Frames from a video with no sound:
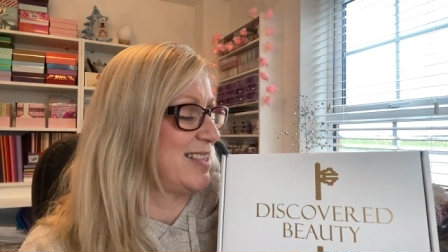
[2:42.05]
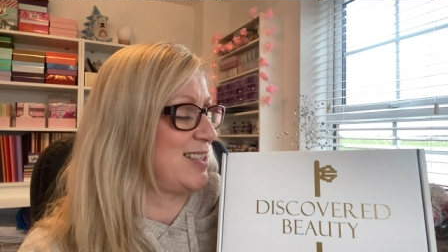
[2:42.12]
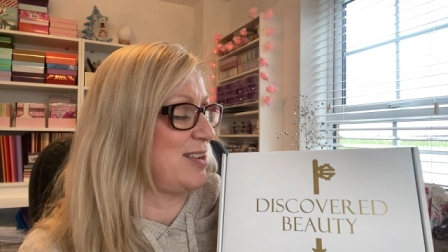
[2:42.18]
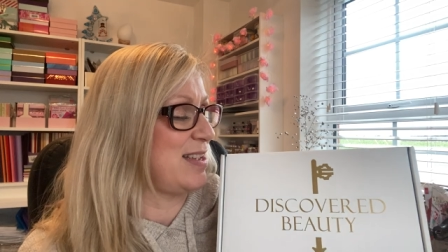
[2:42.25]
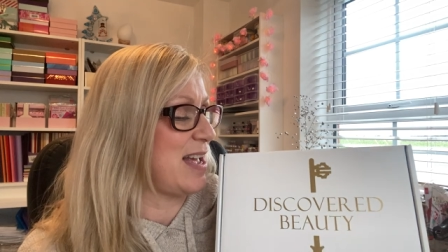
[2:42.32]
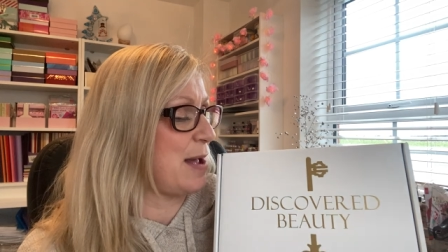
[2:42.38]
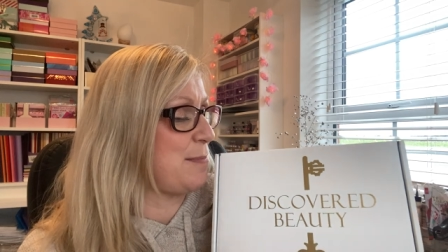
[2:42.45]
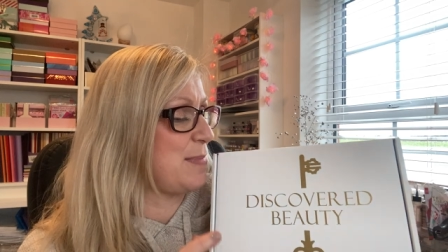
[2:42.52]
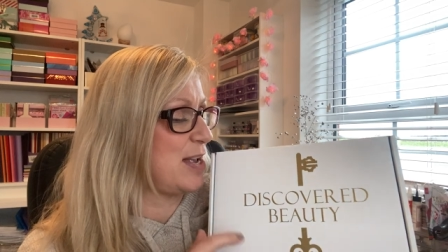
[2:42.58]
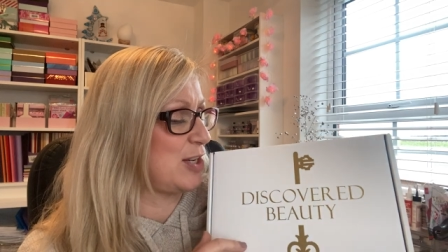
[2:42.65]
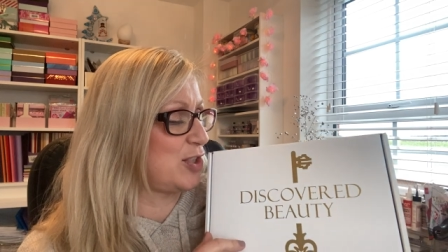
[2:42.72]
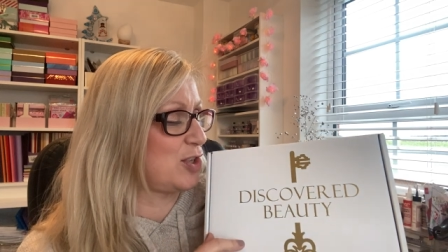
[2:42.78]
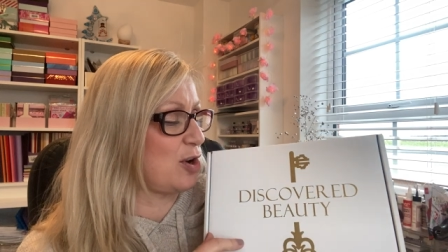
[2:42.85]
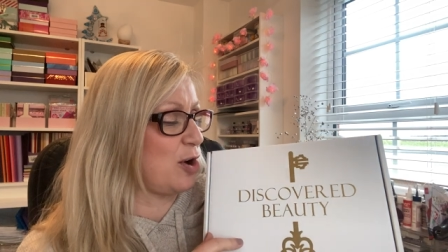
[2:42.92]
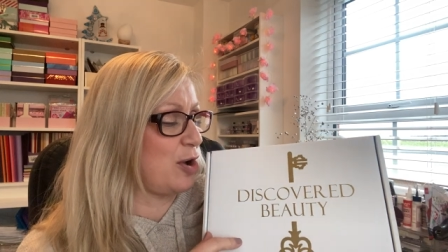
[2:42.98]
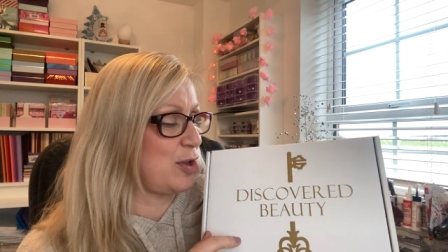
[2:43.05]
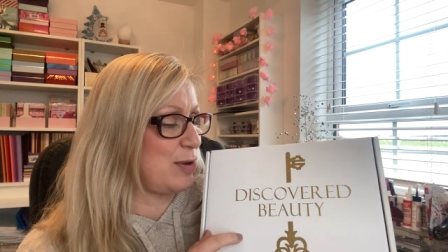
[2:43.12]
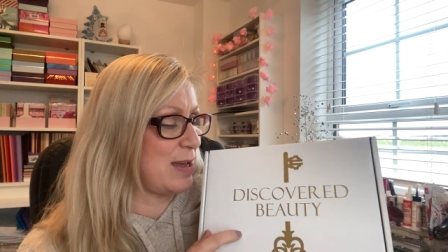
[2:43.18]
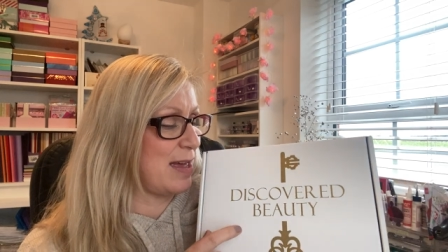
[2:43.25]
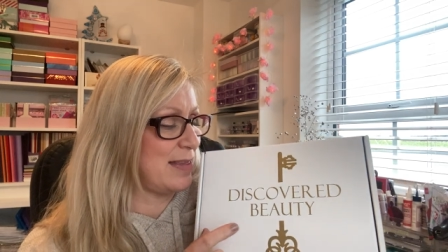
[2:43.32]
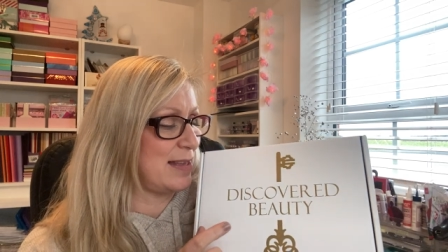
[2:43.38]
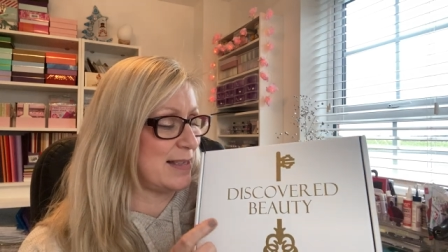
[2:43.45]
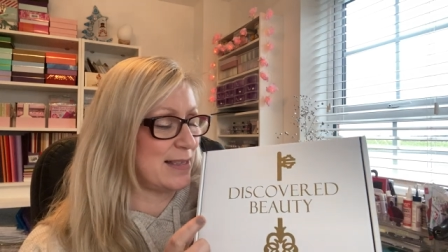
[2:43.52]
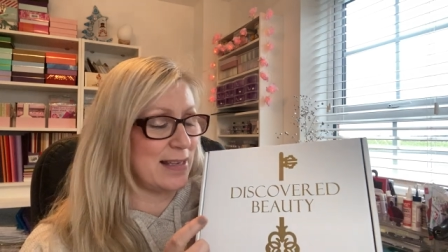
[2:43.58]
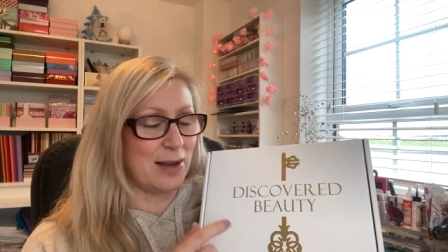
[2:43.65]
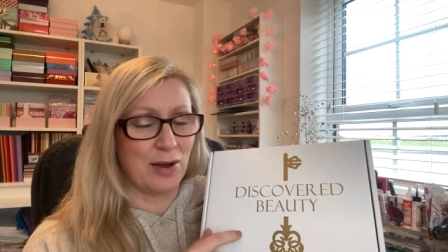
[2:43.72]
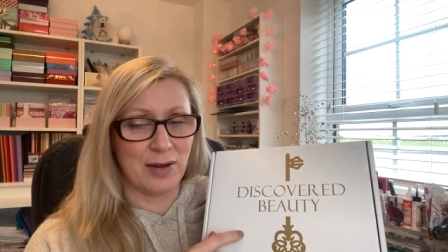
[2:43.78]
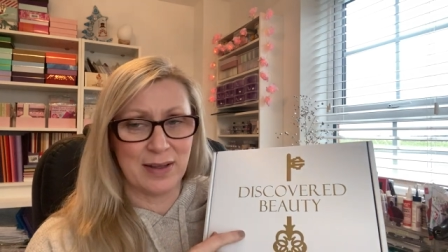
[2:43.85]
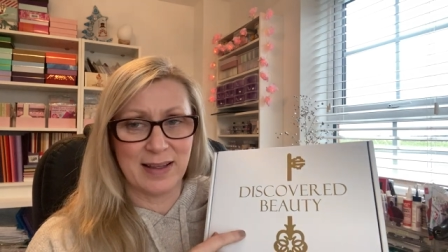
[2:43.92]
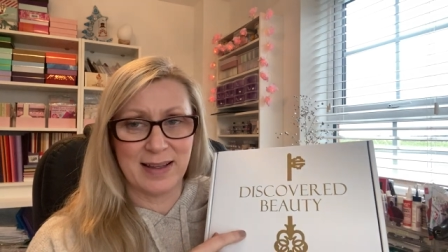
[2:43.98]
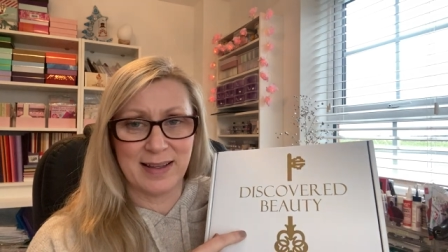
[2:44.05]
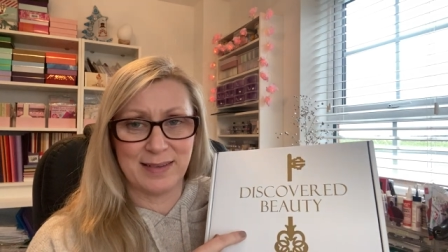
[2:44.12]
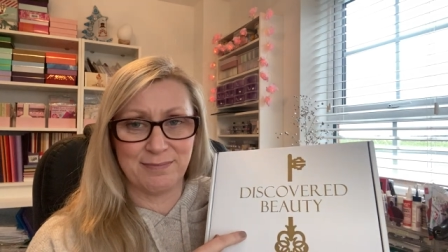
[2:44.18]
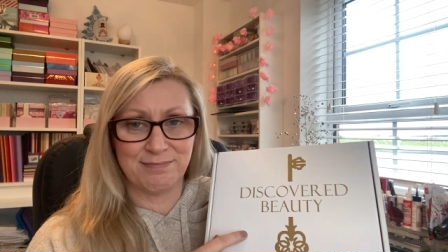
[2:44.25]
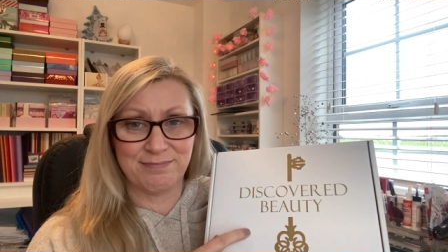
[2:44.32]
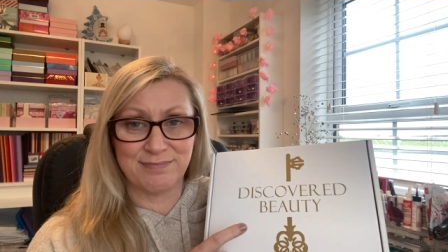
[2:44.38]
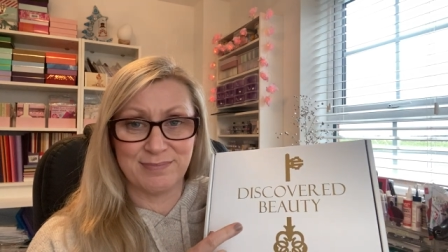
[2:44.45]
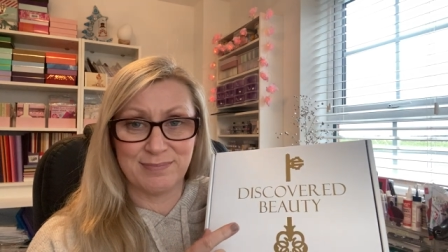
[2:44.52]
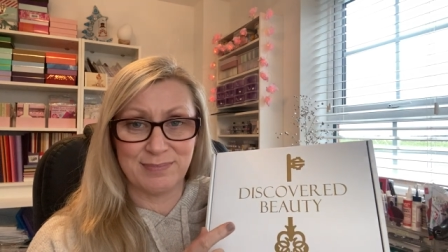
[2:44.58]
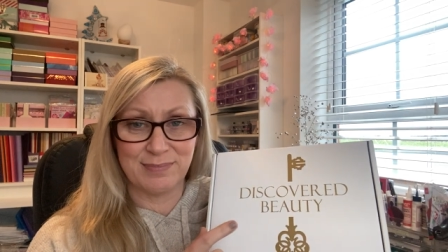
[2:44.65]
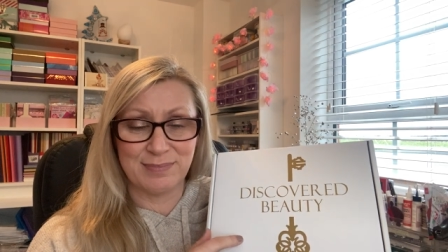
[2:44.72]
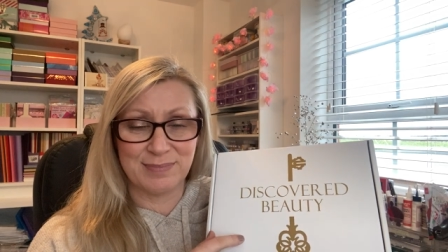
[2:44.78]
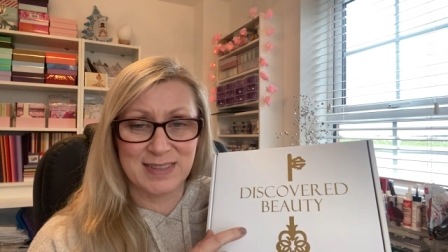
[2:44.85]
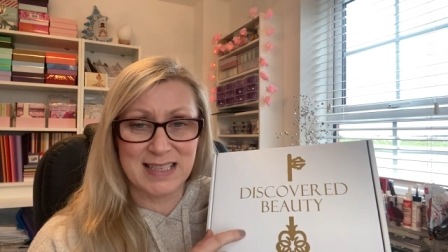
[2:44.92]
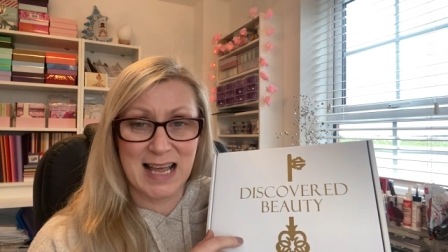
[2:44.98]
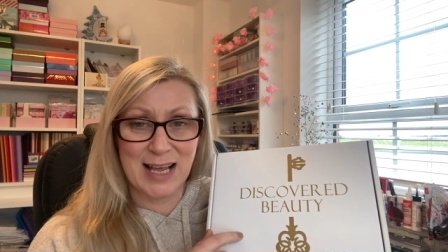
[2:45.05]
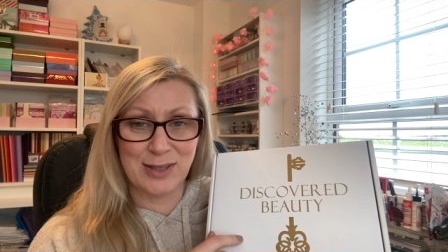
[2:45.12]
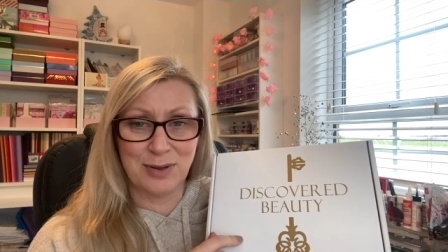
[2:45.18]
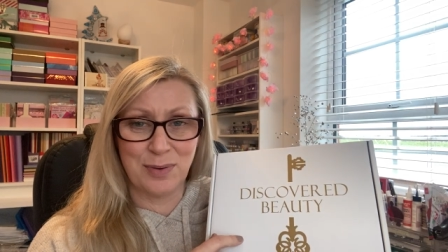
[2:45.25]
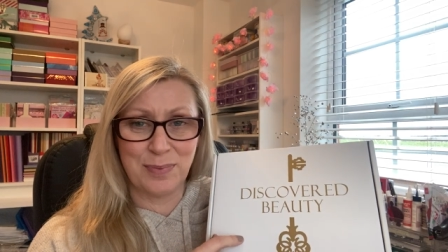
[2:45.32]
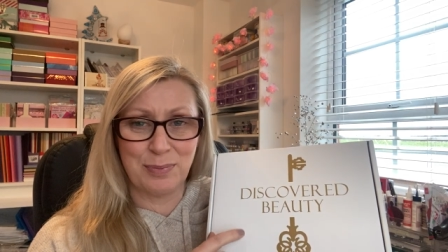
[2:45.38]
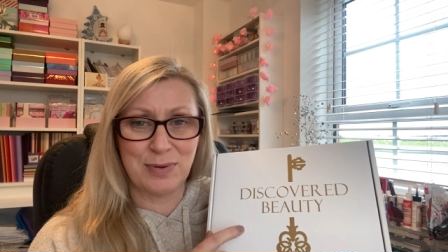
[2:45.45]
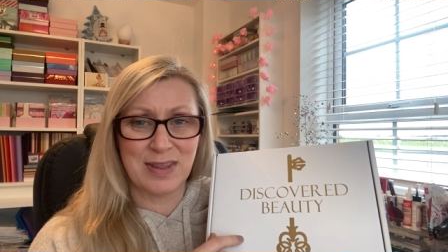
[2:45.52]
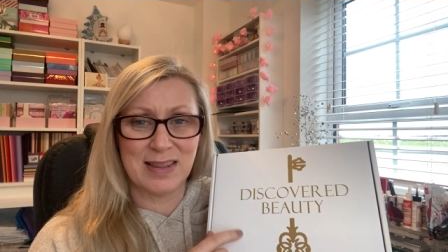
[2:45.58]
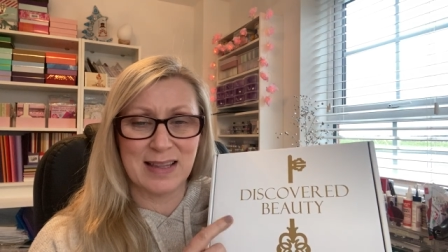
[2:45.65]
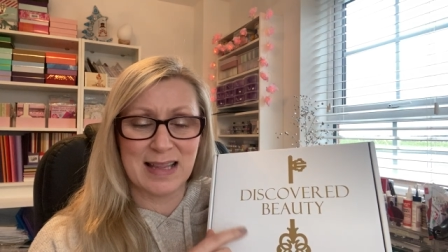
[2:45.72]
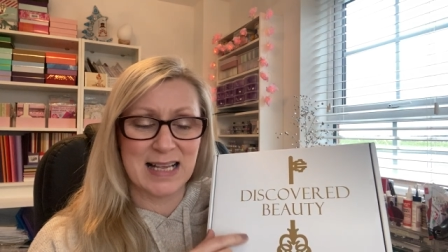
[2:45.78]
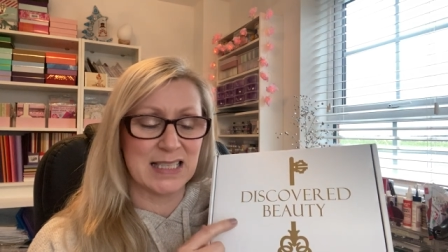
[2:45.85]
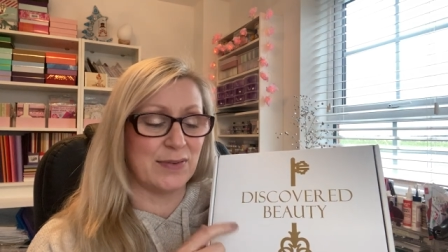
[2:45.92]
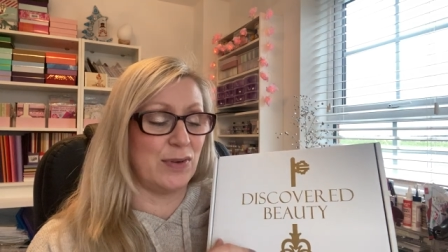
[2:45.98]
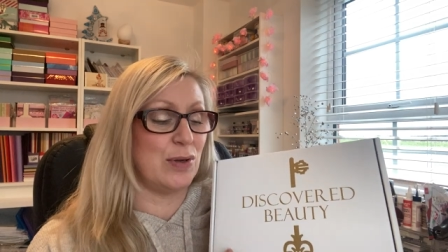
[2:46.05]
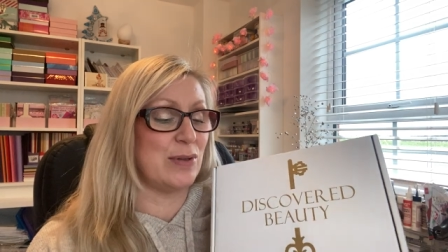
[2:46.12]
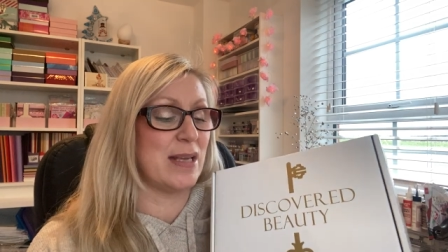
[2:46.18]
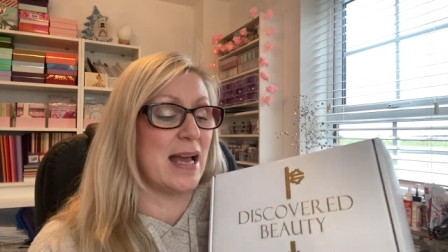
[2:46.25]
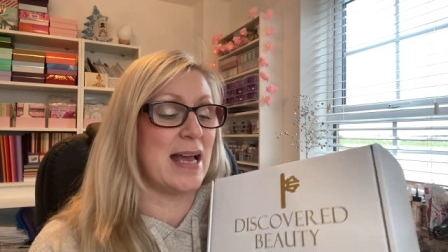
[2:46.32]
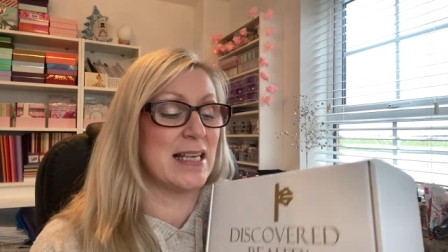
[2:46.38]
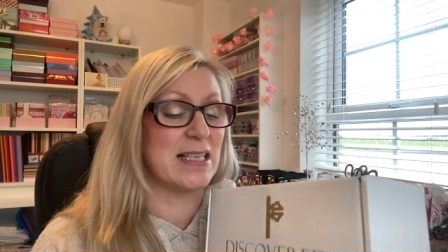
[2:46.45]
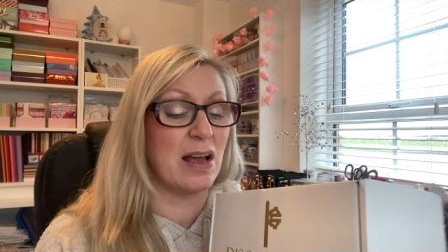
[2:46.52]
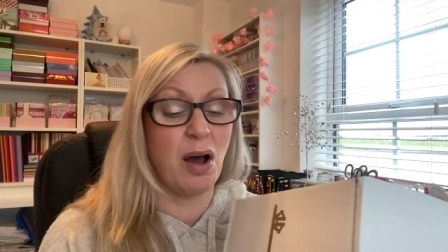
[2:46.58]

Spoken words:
So yeah, make sure you get this signed up within the next few days.